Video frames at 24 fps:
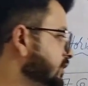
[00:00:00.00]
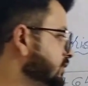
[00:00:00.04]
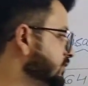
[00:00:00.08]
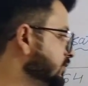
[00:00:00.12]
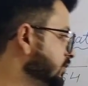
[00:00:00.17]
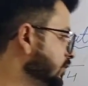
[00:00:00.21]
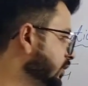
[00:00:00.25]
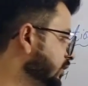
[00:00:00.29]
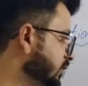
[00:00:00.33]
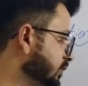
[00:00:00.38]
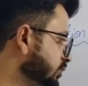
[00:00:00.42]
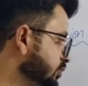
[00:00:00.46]
is
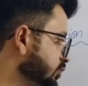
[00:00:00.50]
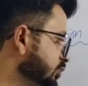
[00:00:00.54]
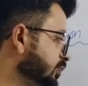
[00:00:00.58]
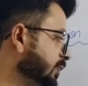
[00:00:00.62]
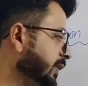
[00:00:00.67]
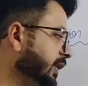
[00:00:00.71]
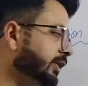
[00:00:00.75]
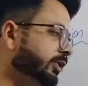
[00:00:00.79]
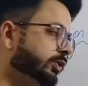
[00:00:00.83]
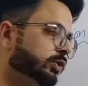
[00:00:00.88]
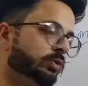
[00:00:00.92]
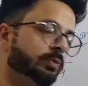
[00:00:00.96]
not divisible
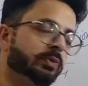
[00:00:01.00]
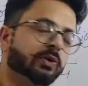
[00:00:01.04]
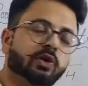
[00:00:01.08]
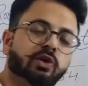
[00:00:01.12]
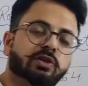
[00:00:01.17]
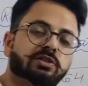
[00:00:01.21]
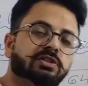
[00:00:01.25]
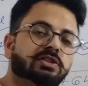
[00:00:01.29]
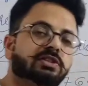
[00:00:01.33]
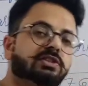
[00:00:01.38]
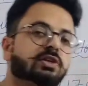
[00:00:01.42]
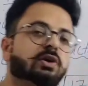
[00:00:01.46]
by 2
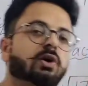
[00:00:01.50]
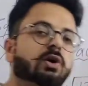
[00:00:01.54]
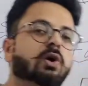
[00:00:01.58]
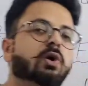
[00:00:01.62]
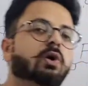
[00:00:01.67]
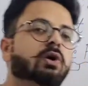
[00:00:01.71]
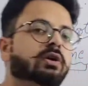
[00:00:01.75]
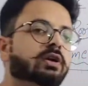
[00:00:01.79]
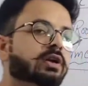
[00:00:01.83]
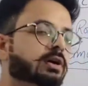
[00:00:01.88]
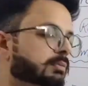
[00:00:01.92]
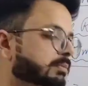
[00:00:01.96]
because it's an
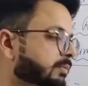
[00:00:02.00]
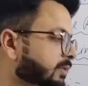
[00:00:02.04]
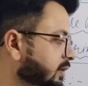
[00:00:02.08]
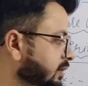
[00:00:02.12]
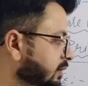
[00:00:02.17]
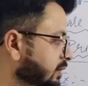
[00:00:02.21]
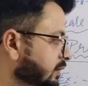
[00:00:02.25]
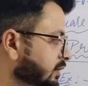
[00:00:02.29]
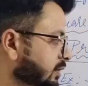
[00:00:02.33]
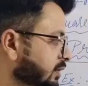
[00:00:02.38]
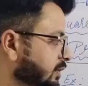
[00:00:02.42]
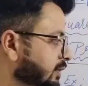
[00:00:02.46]
odd
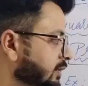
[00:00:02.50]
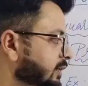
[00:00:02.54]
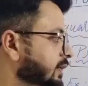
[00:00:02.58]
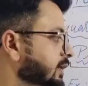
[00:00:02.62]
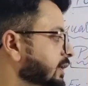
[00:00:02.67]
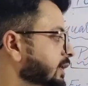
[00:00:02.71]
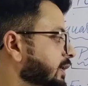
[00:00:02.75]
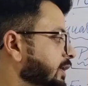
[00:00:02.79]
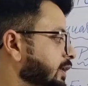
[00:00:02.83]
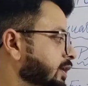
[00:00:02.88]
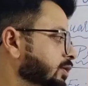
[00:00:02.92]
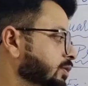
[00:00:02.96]
number.
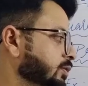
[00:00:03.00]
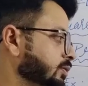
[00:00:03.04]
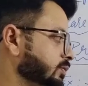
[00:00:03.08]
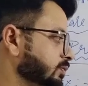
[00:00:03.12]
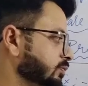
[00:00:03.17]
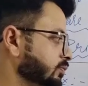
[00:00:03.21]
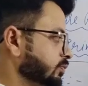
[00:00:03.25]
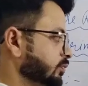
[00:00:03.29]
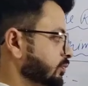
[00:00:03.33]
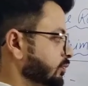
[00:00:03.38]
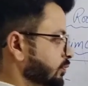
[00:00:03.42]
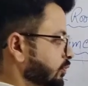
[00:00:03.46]

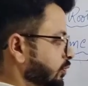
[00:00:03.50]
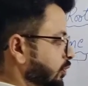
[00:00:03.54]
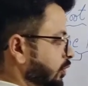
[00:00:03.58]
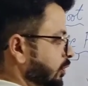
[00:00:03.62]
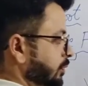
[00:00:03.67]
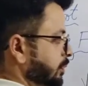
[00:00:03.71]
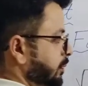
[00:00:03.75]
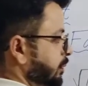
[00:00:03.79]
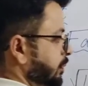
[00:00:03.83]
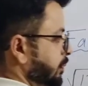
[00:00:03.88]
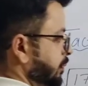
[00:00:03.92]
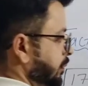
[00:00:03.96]
Now
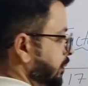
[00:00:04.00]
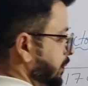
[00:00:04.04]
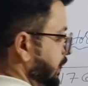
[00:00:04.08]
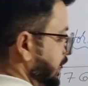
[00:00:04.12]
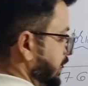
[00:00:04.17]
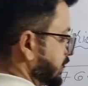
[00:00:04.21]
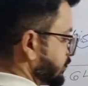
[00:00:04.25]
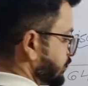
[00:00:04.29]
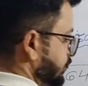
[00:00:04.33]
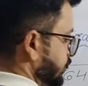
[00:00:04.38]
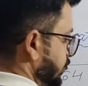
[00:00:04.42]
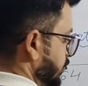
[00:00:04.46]
4
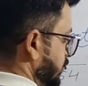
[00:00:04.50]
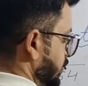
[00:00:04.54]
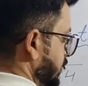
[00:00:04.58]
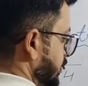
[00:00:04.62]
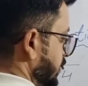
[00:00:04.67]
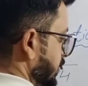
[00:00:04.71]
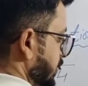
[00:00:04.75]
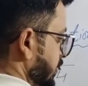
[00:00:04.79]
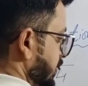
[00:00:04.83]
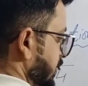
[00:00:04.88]
plus 4,